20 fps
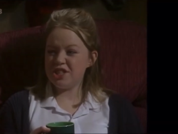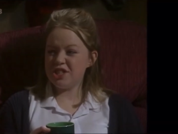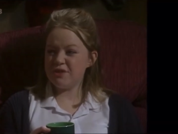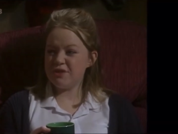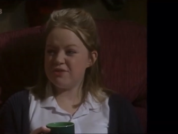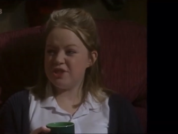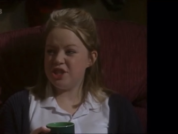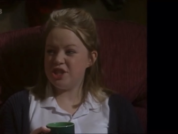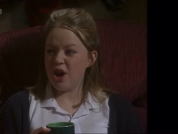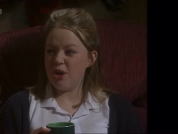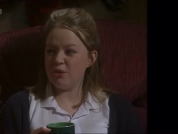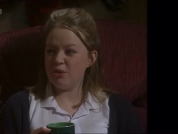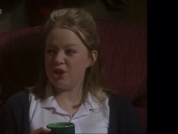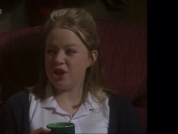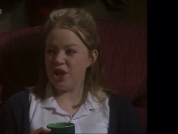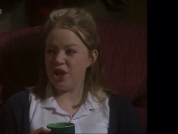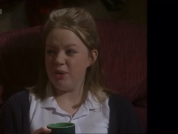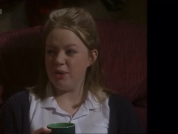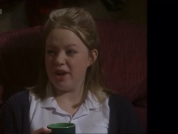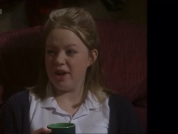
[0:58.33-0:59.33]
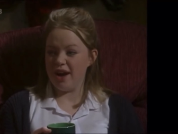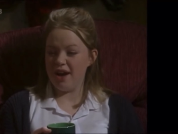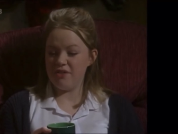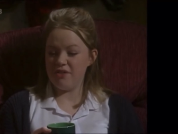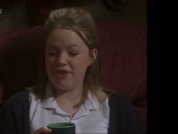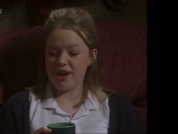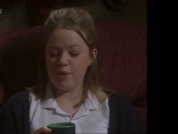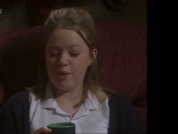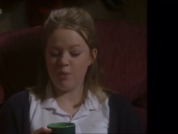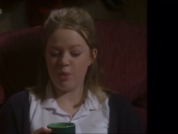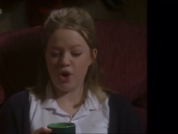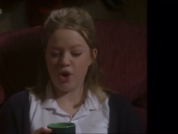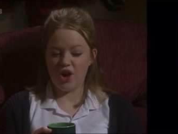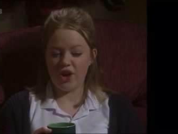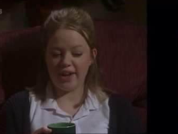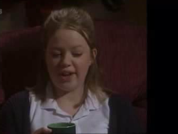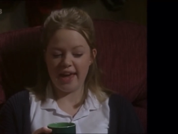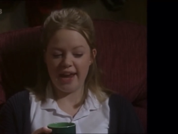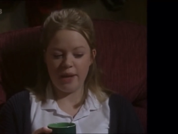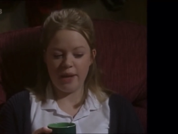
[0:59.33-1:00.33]
off dole queue, can't find
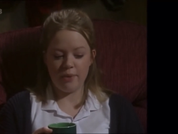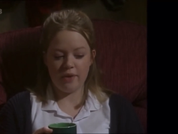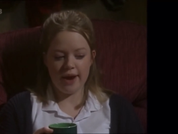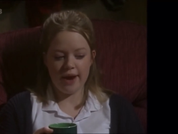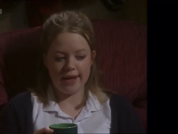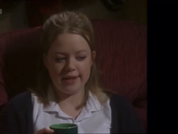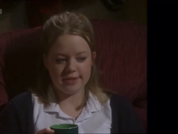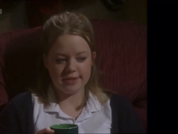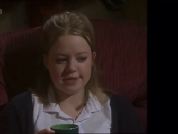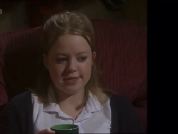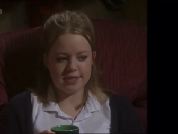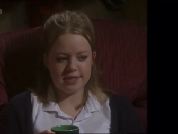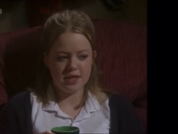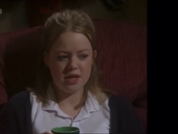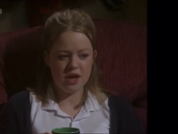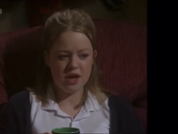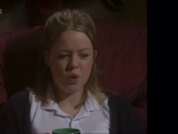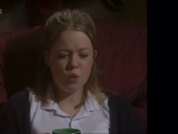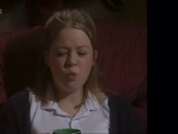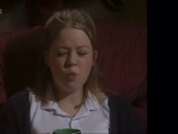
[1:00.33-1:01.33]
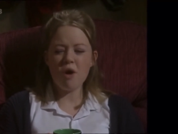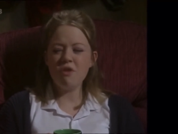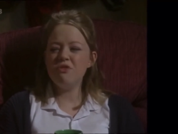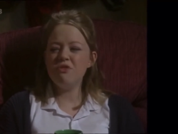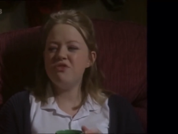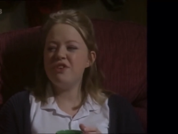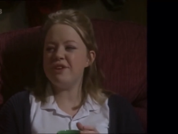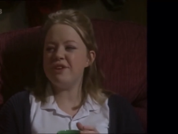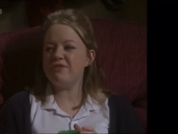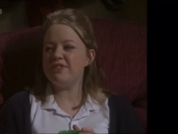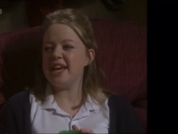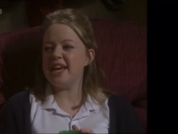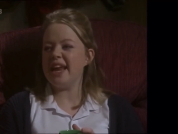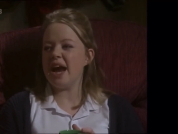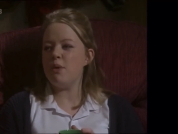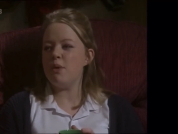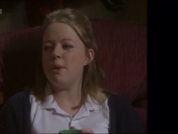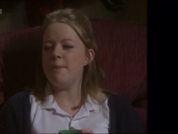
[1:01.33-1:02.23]
work anywhere else. 150 an hour